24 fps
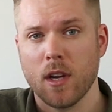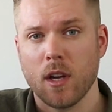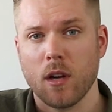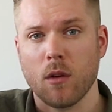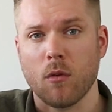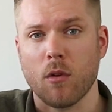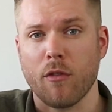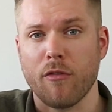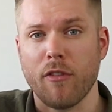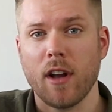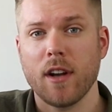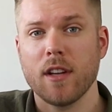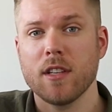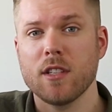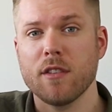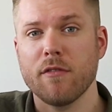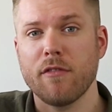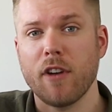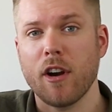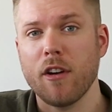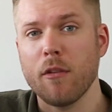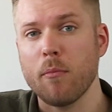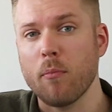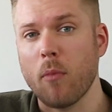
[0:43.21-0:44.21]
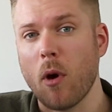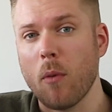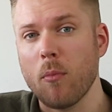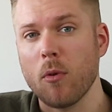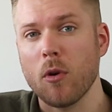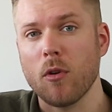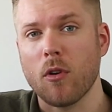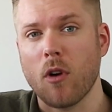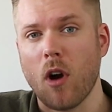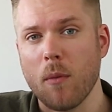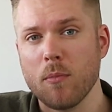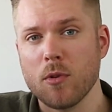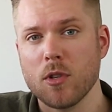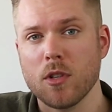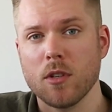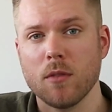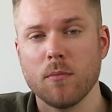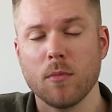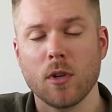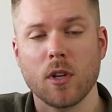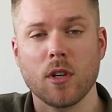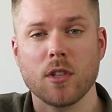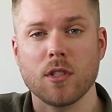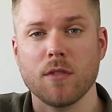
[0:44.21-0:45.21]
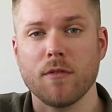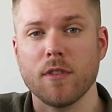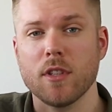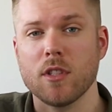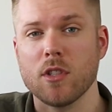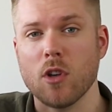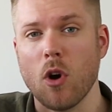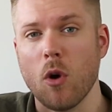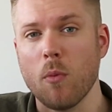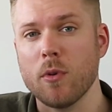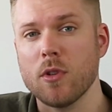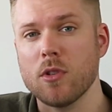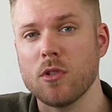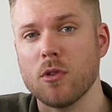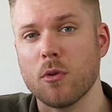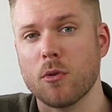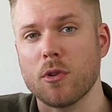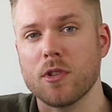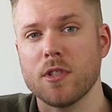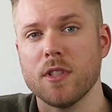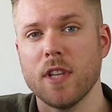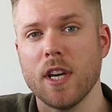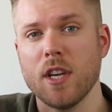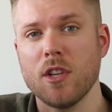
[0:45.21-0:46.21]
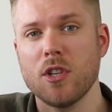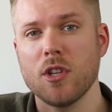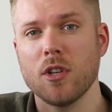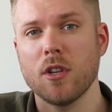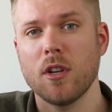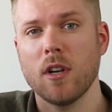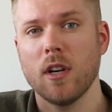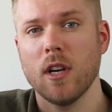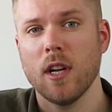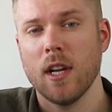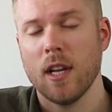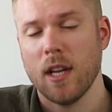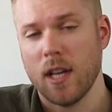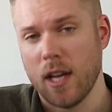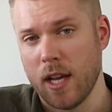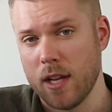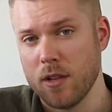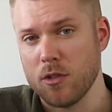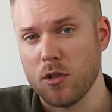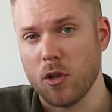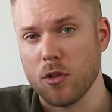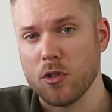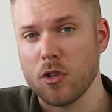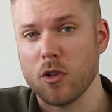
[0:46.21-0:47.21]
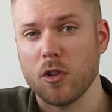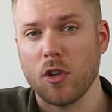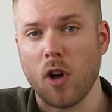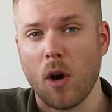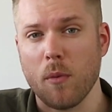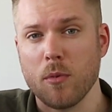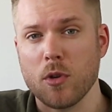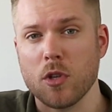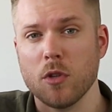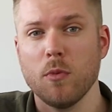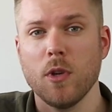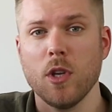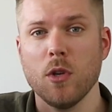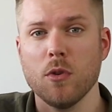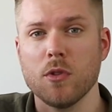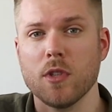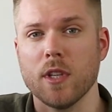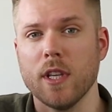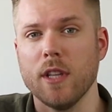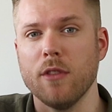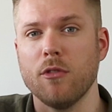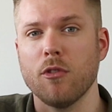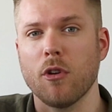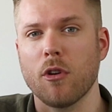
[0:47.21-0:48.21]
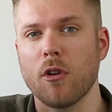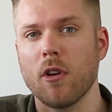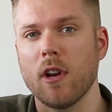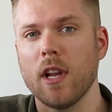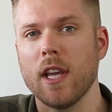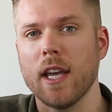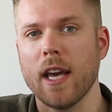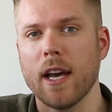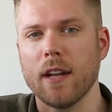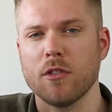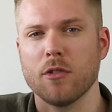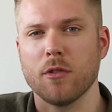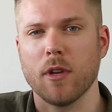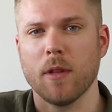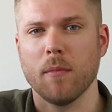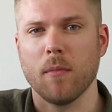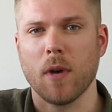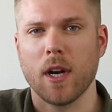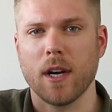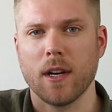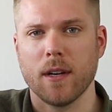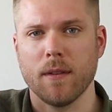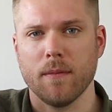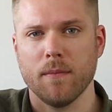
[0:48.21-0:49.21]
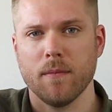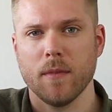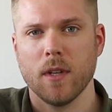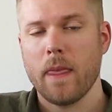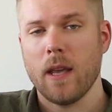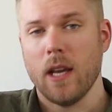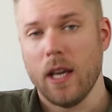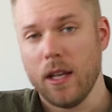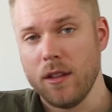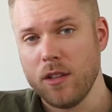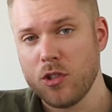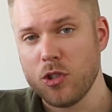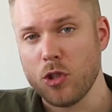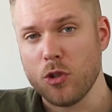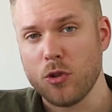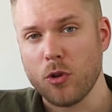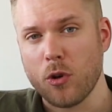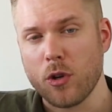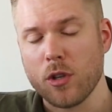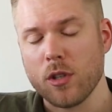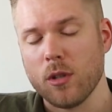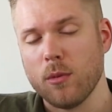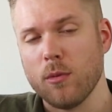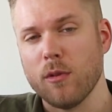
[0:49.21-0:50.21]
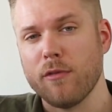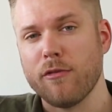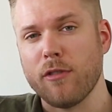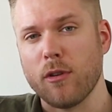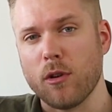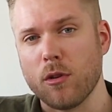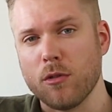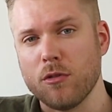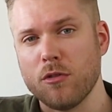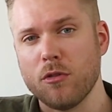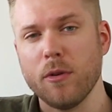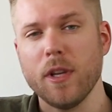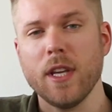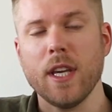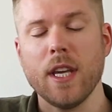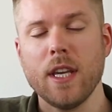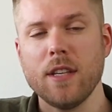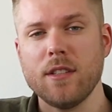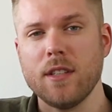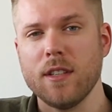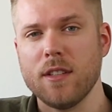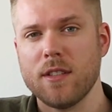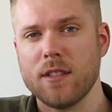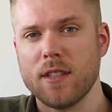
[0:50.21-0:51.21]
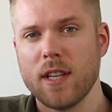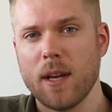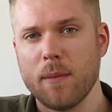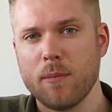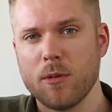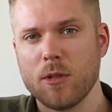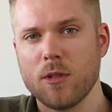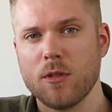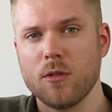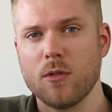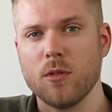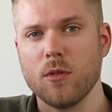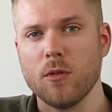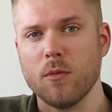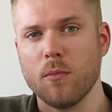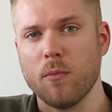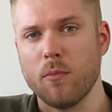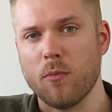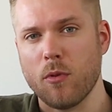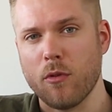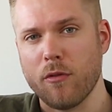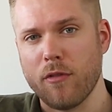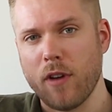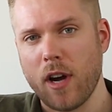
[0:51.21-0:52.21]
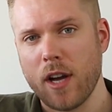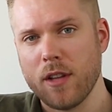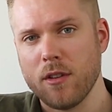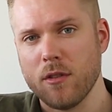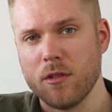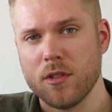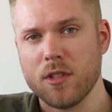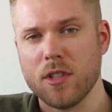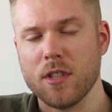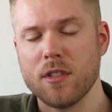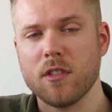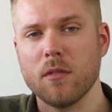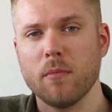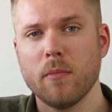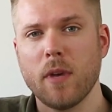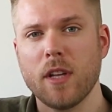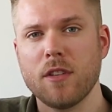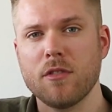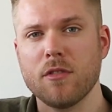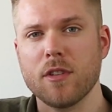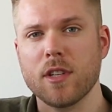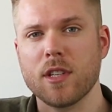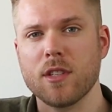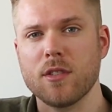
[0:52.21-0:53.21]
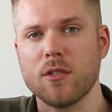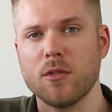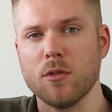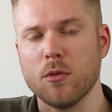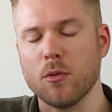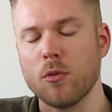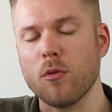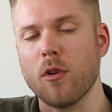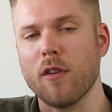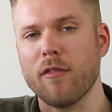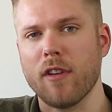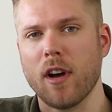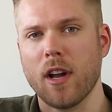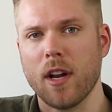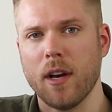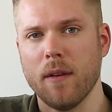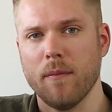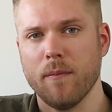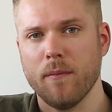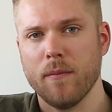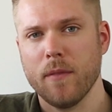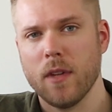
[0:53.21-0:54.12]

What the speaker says: Grafana is a very popular option because of its open source nature, and it's also the option we use internally at TrendMiner. In this tutorial, we'll follow 3 easy steps to provide your system metrics to Grafana.